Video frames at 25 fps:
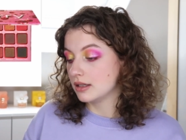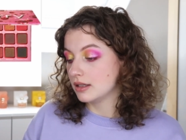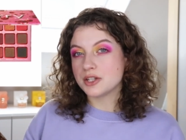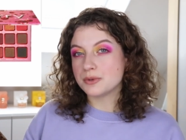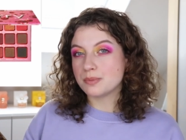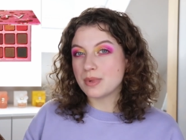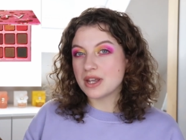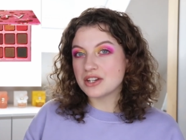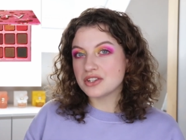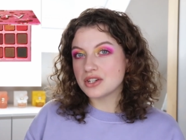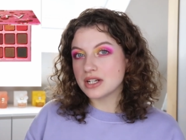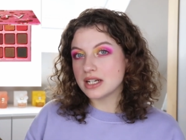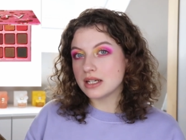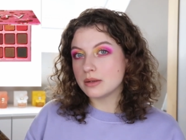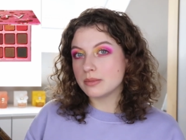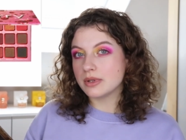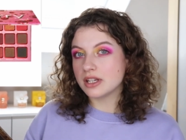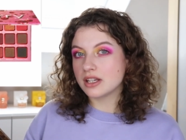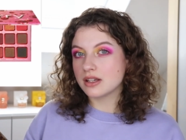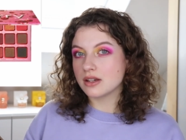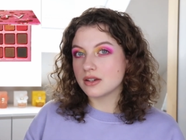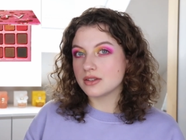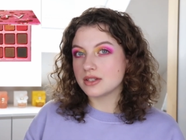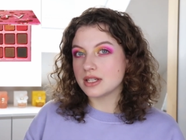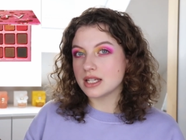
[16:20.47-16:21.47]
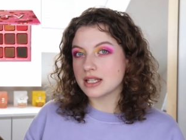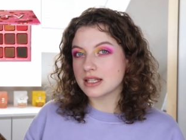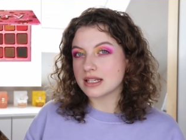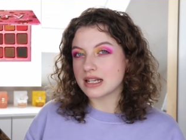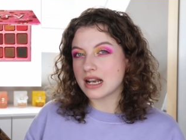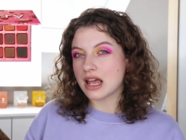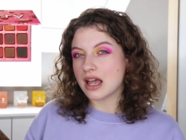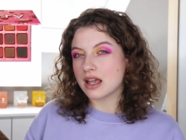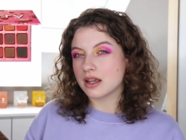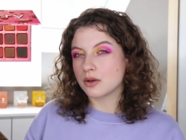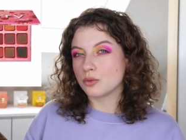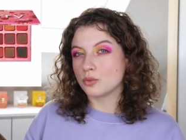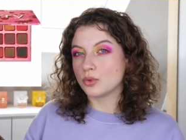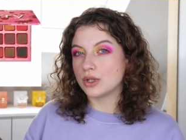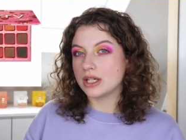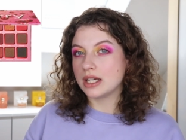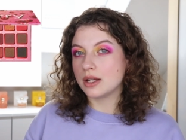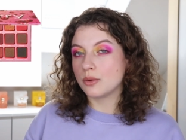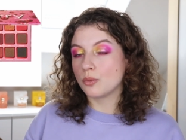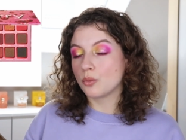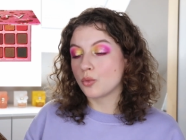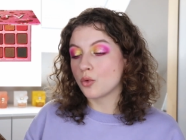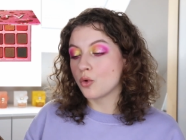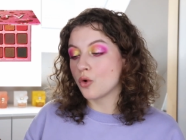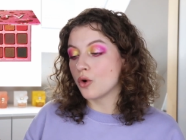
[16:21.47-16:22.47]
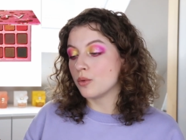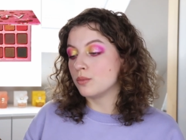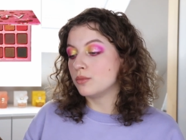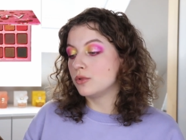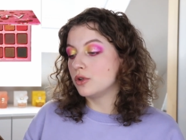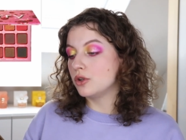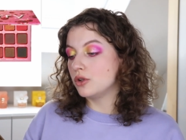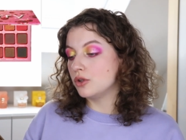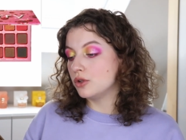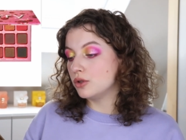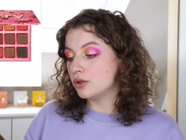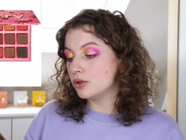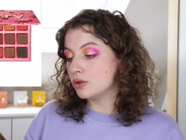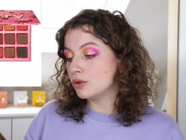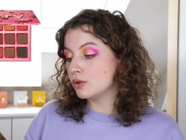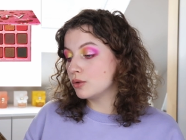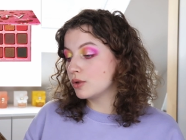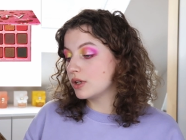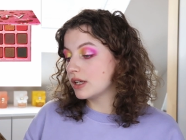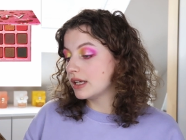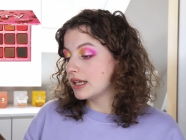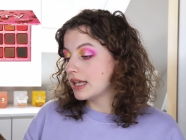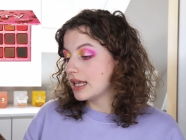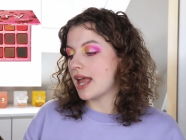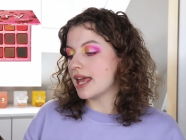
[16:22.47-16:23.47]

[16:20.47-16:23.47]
Especially because it's like really warm nude